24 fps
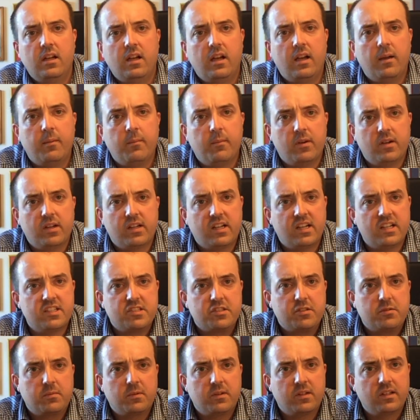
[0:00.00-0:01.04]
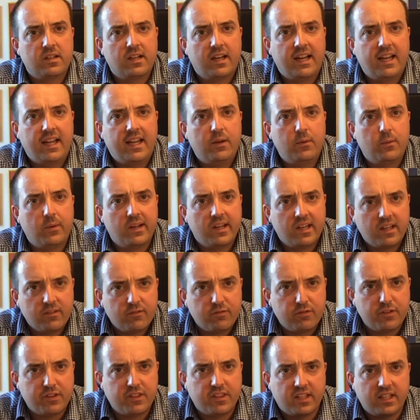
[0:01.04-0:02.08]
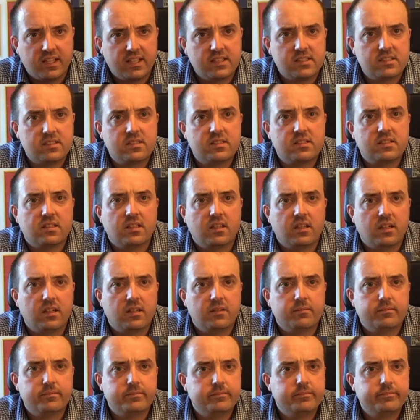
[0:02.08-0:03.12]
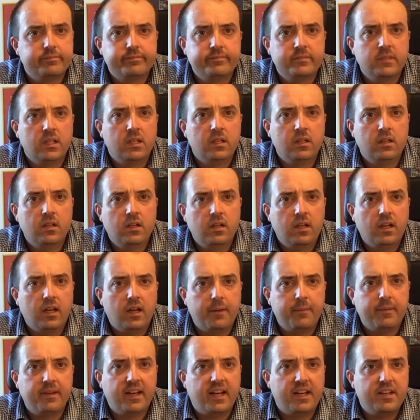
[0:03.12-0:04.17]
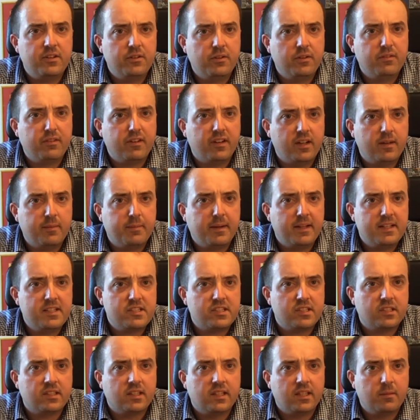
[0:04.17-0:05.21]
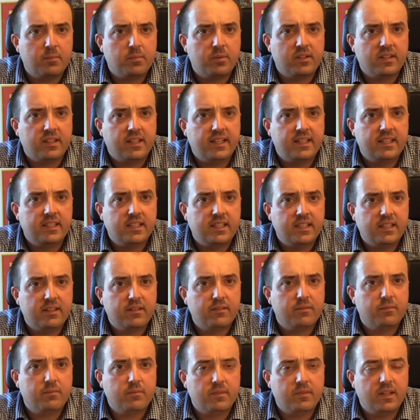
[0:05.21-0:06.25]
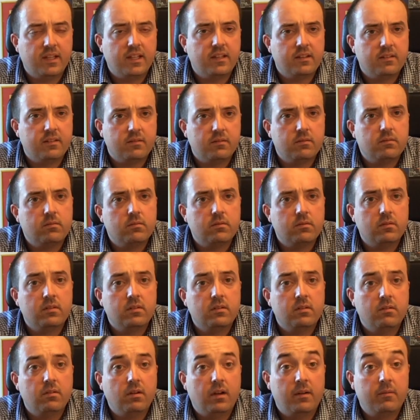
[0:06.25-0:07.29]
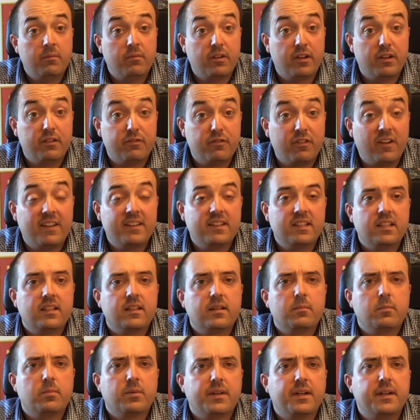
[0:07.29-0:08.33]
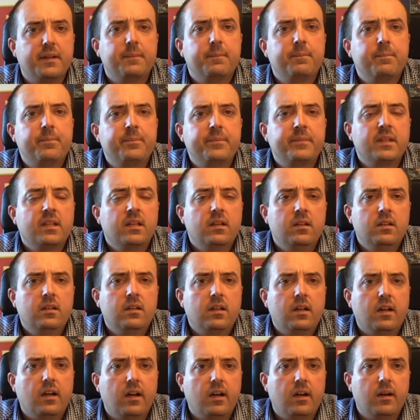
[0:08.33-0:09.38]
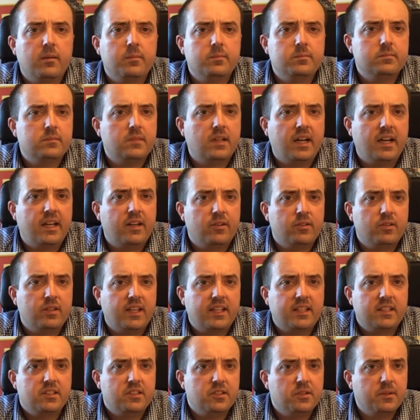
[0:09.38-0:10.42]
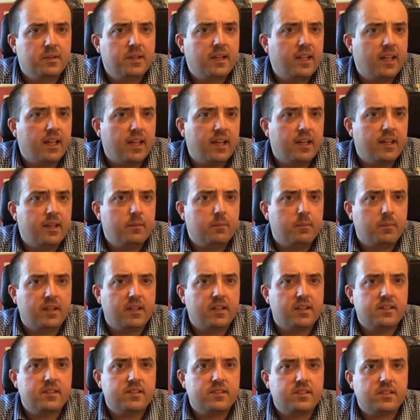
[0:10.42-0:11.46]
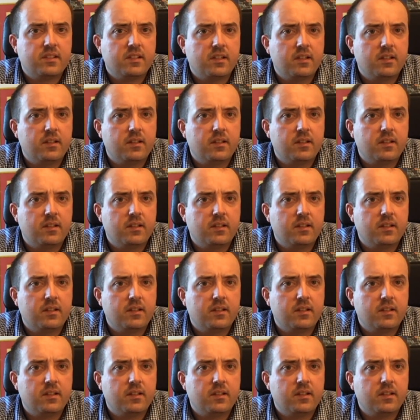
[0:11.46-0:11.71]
I'm a customer and I hate waiting for things. I do it very patiently, politely, and I'm very friendly, but I don't like doing it because